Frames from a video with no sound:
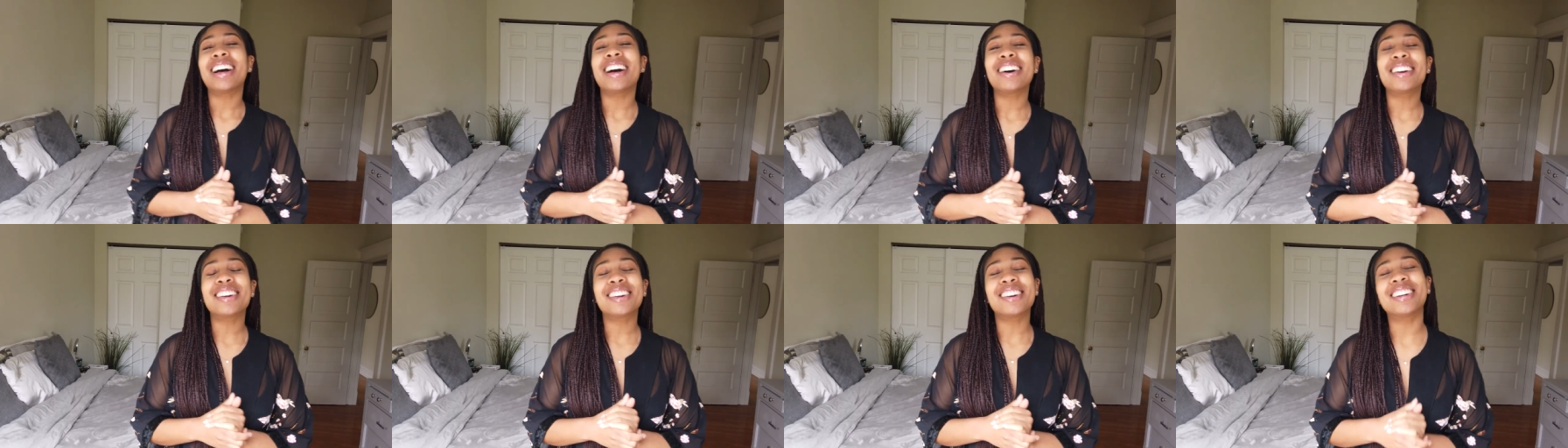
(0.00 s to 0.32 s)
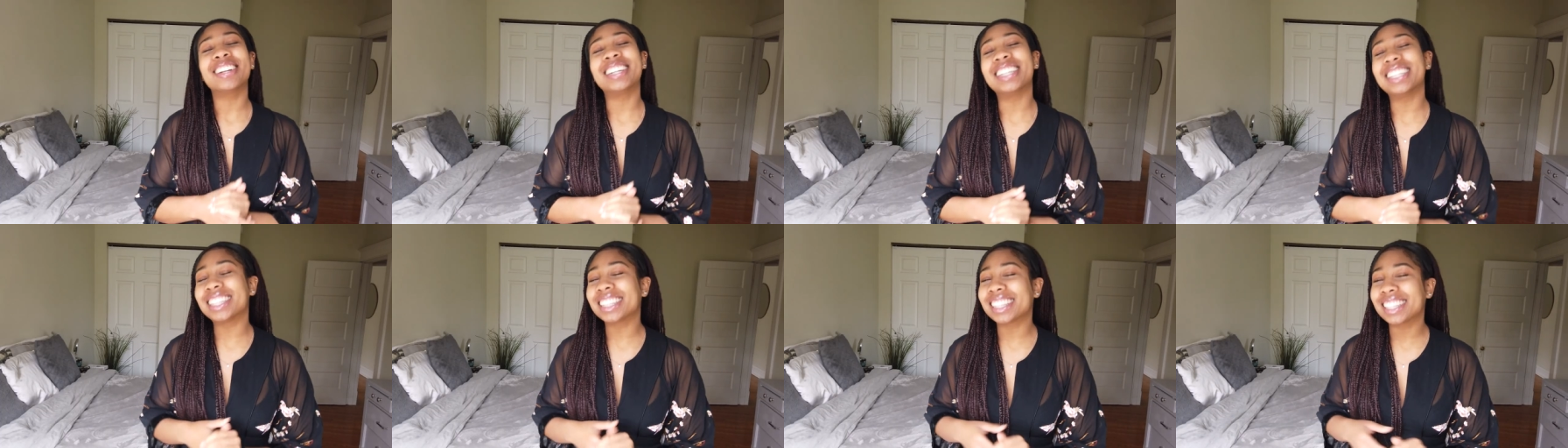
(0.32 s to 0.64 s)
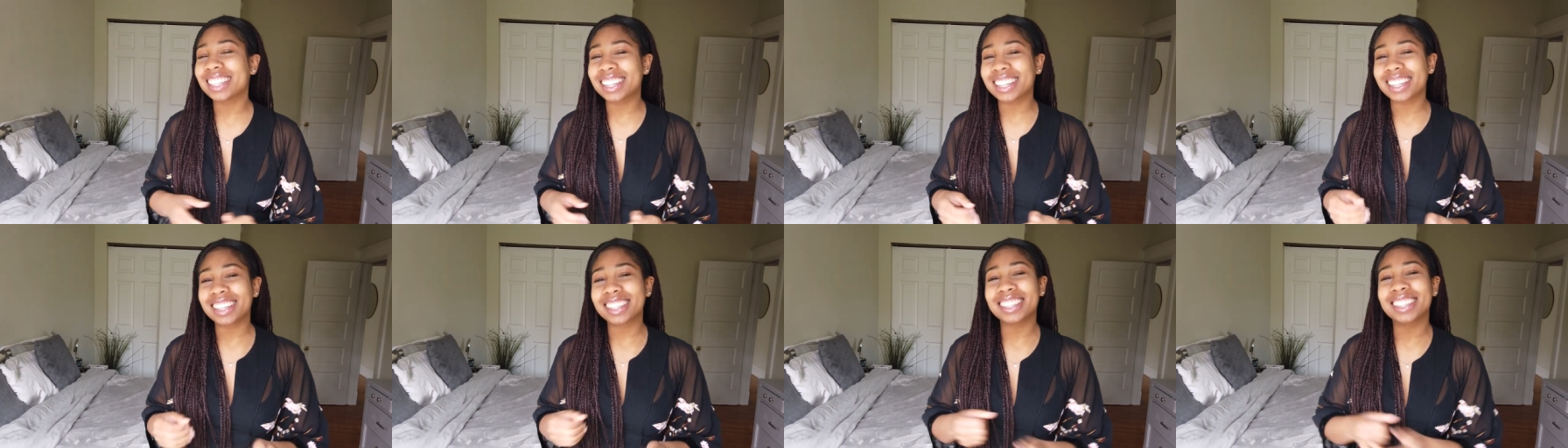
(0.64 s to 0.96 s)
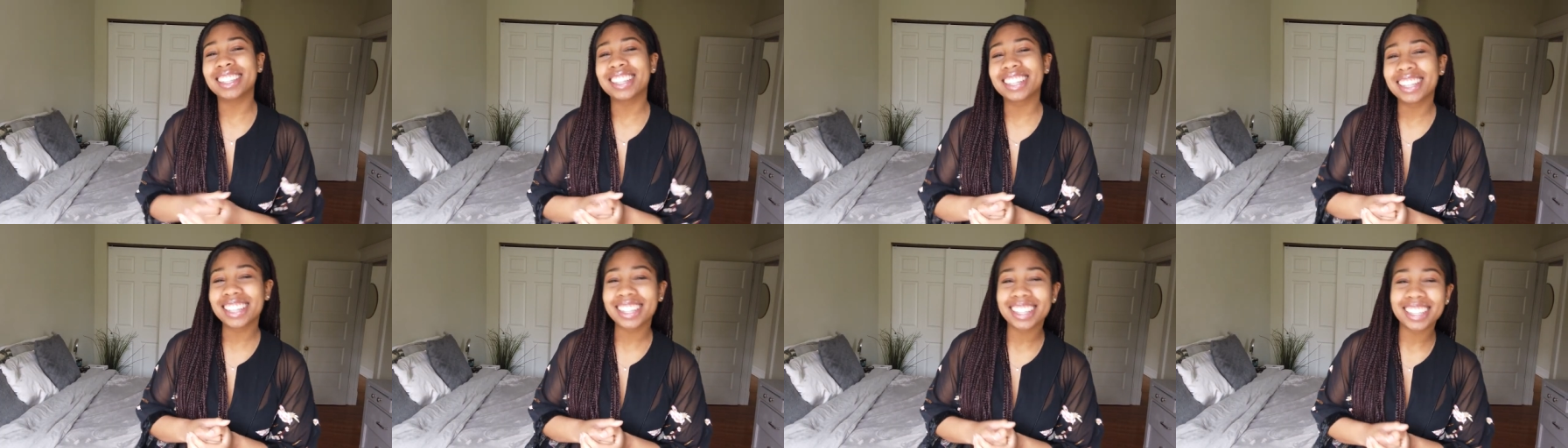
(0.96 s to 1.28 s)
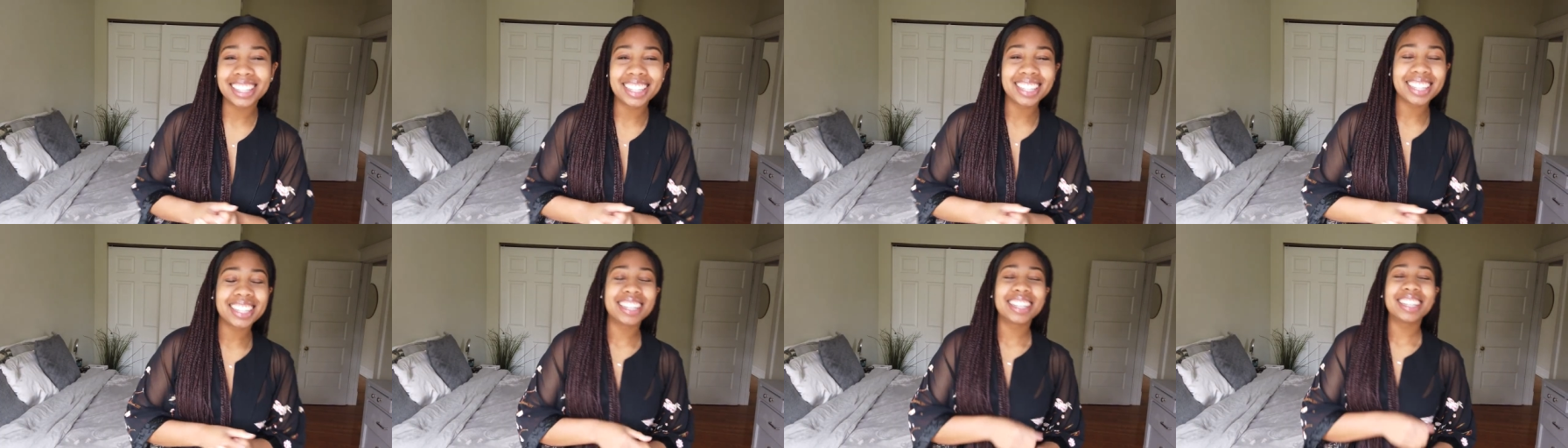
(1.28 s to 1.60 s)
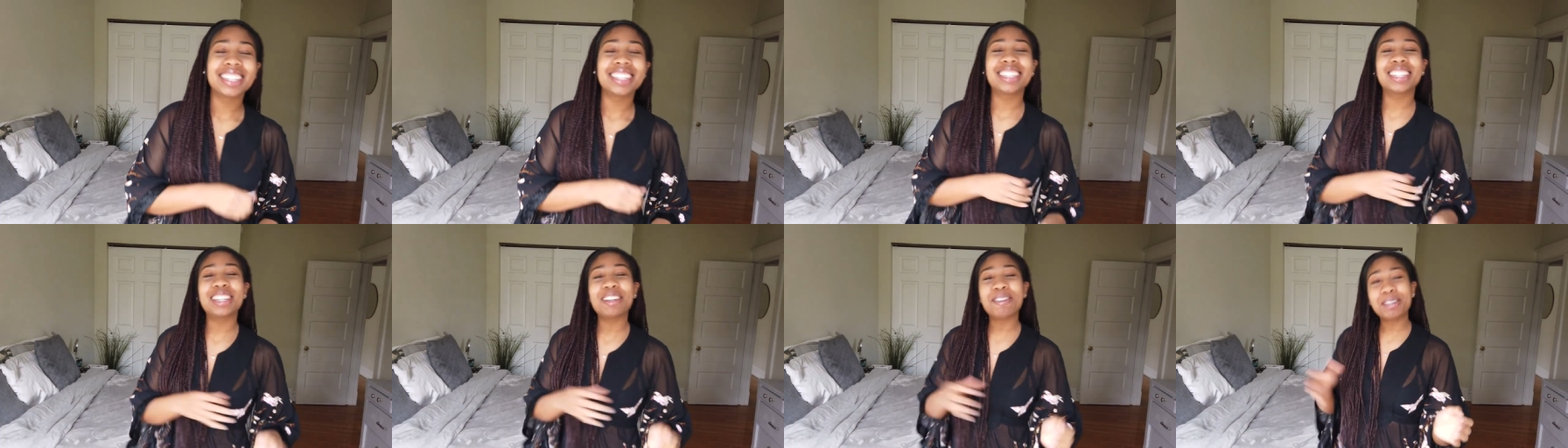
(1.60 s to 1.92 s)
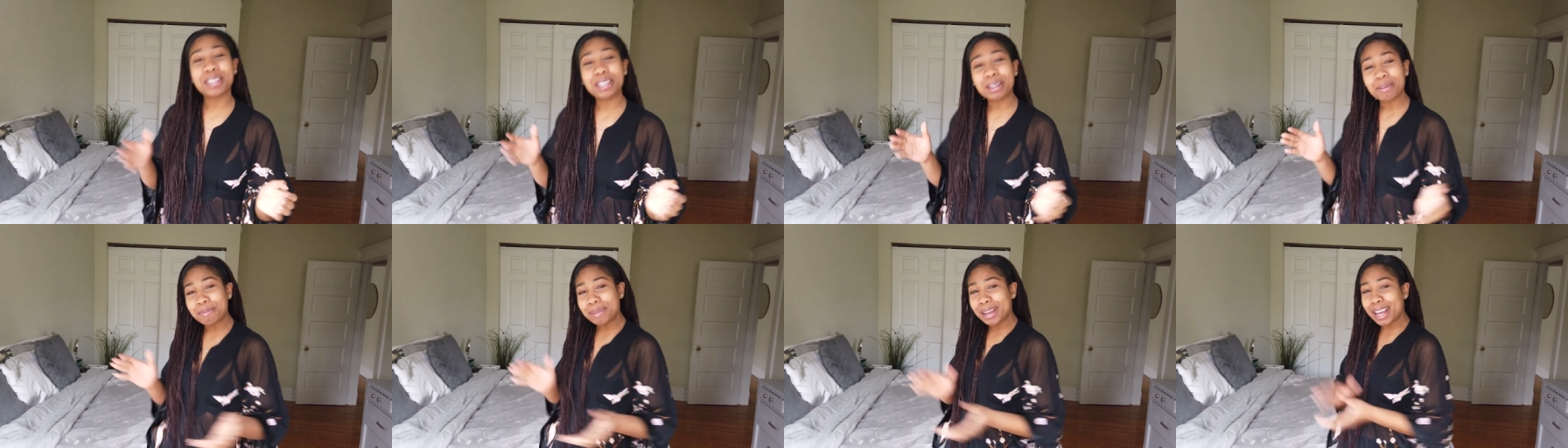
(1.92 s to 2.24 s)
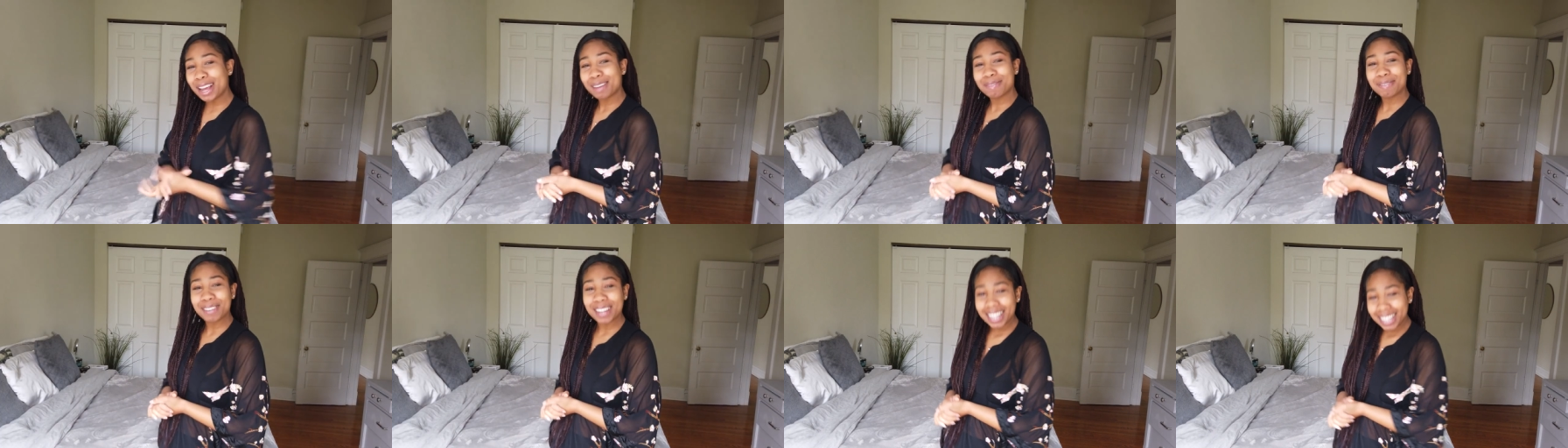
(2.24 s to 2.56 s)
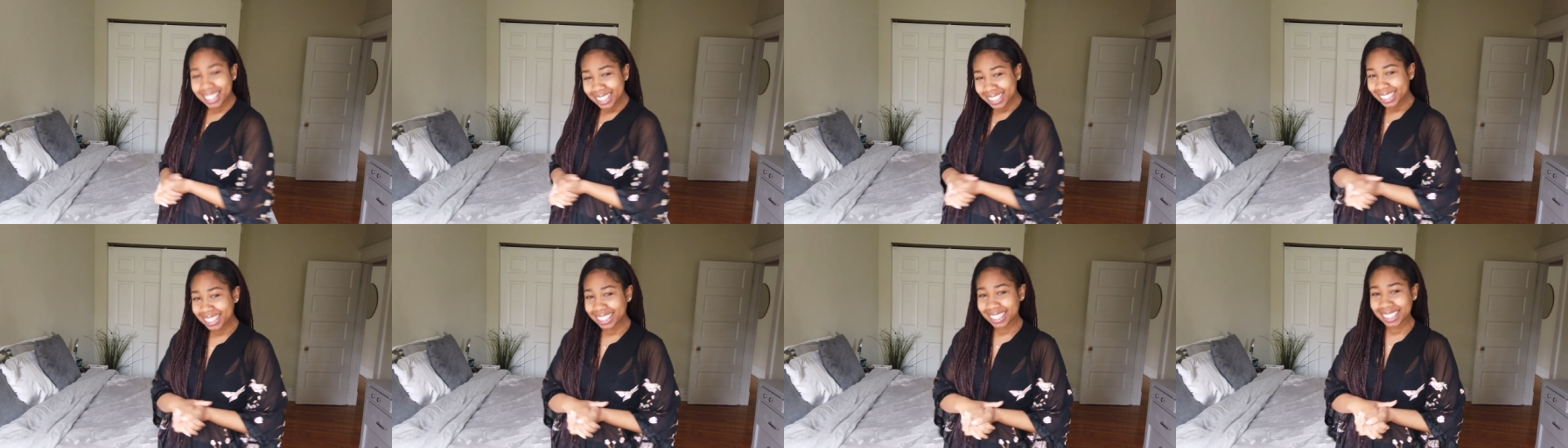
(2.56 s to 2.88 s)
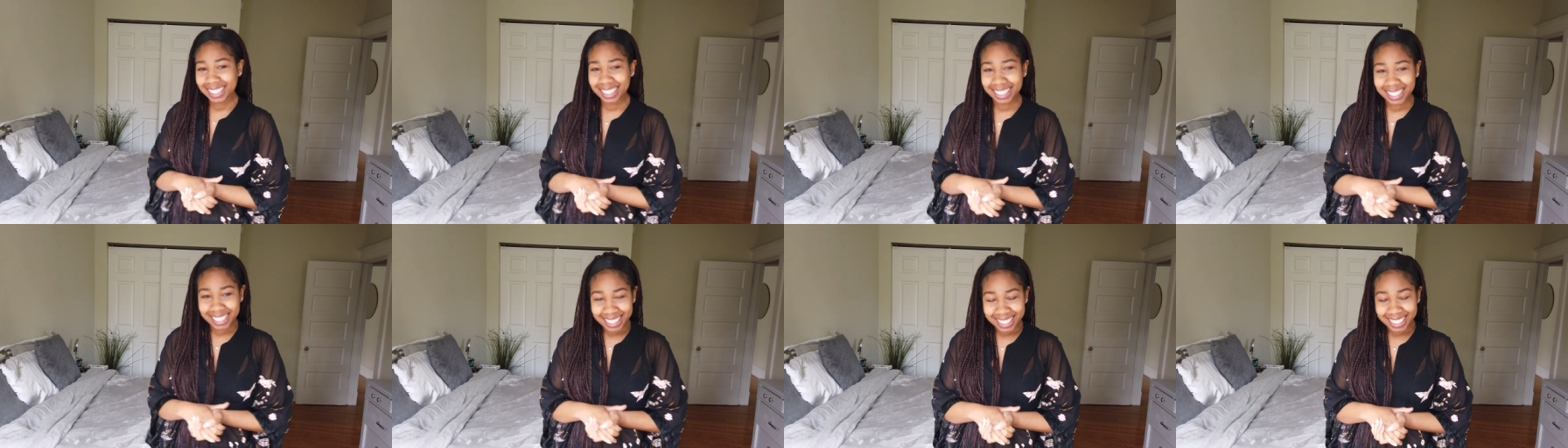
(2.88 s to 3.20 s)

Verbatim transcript: Hold on, Issa. She was the big fellas?